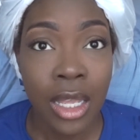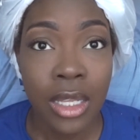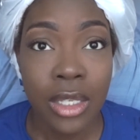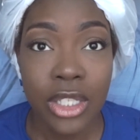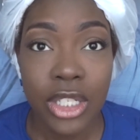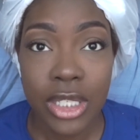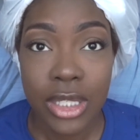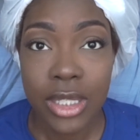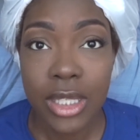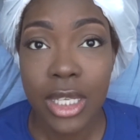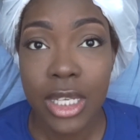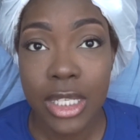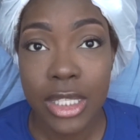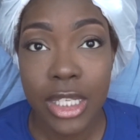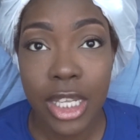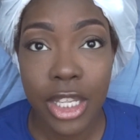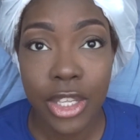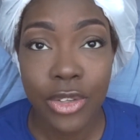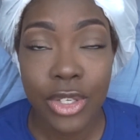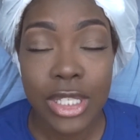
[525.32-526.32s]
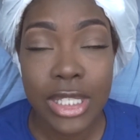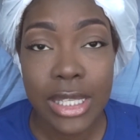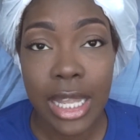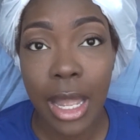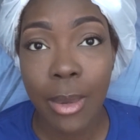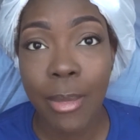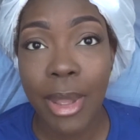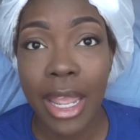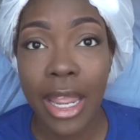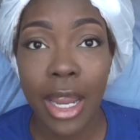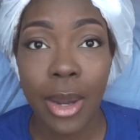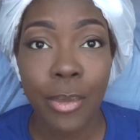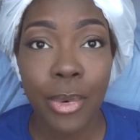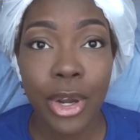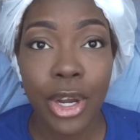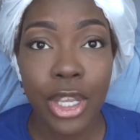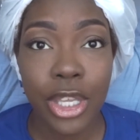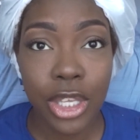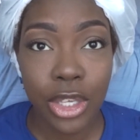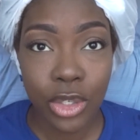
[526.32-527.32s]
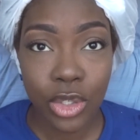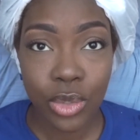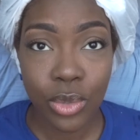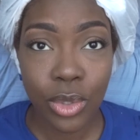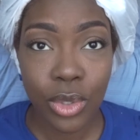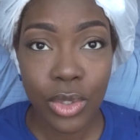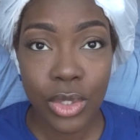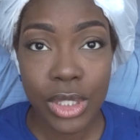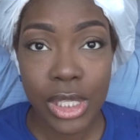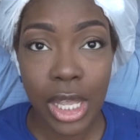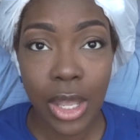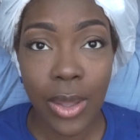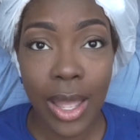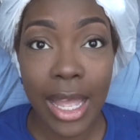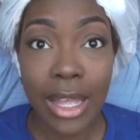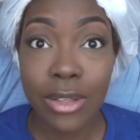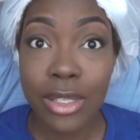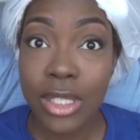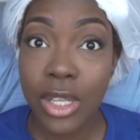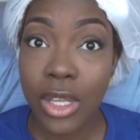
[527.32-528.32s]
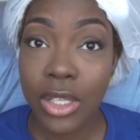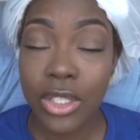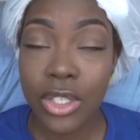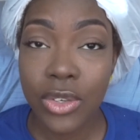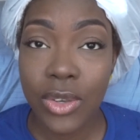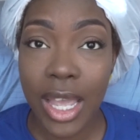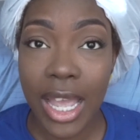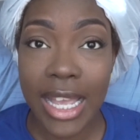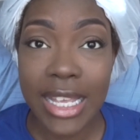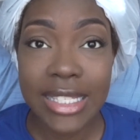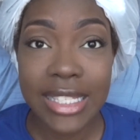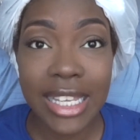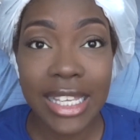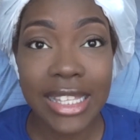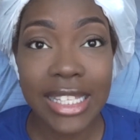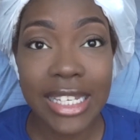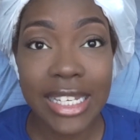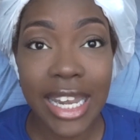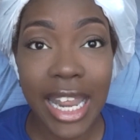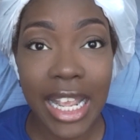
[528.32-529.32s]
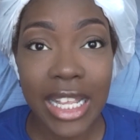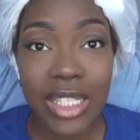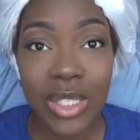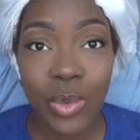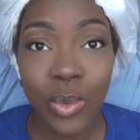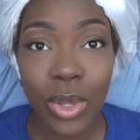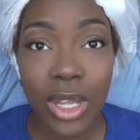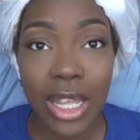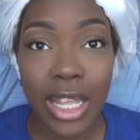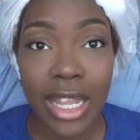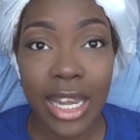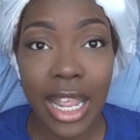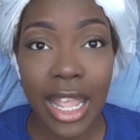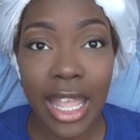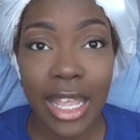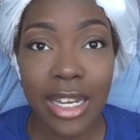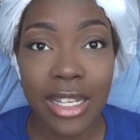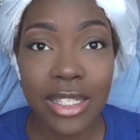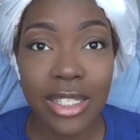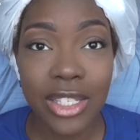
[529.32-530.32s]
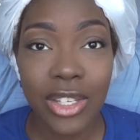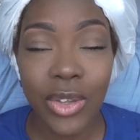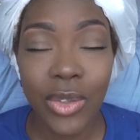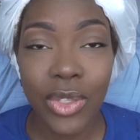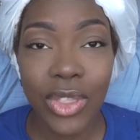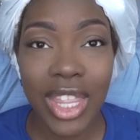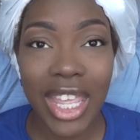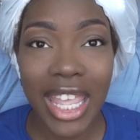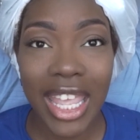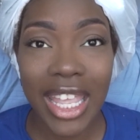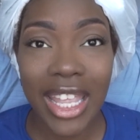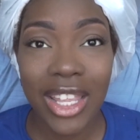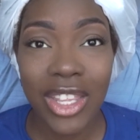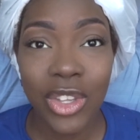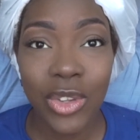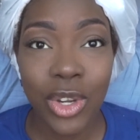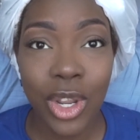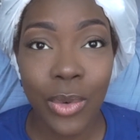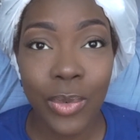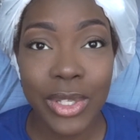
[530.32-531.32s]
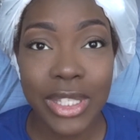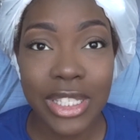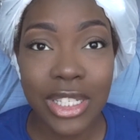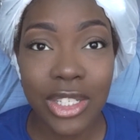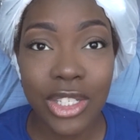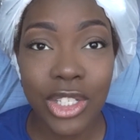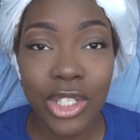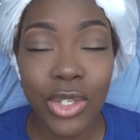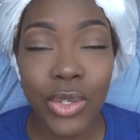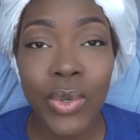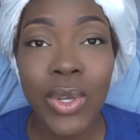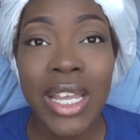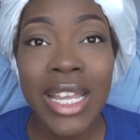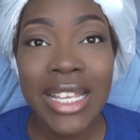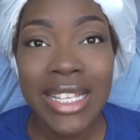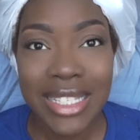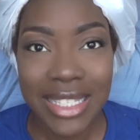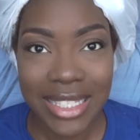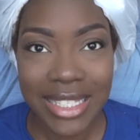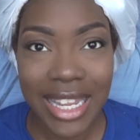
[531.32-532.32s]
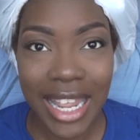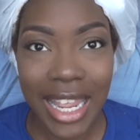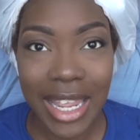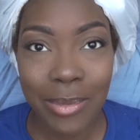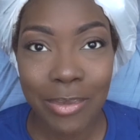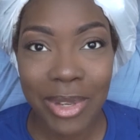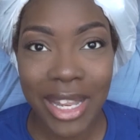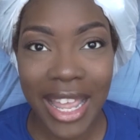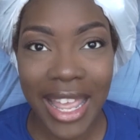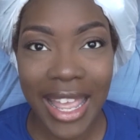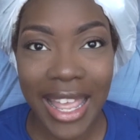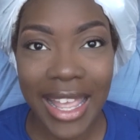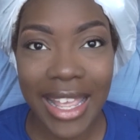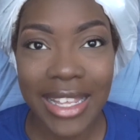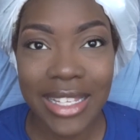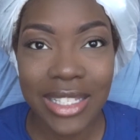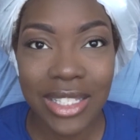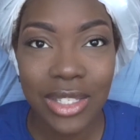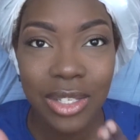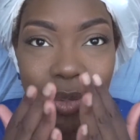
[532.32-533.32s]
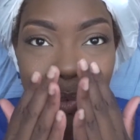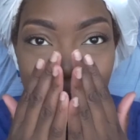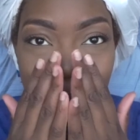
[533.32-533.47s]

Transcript: just continue to style my hair per usual. So I'll talk to you guys in the next one, and until then, you know what to do. Stay blessed.